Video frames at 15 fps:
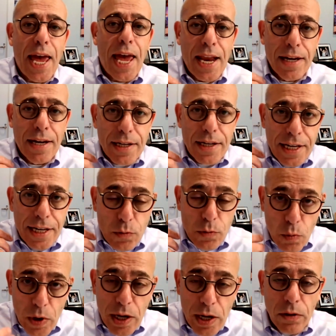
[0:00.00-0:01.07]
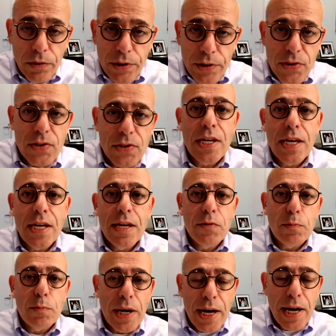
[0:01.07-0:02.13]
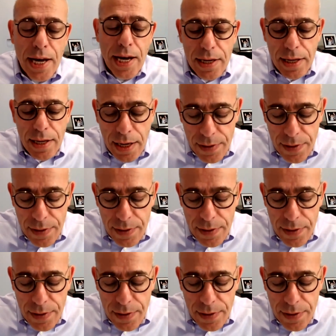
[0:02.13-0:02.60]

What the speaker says: and is well received by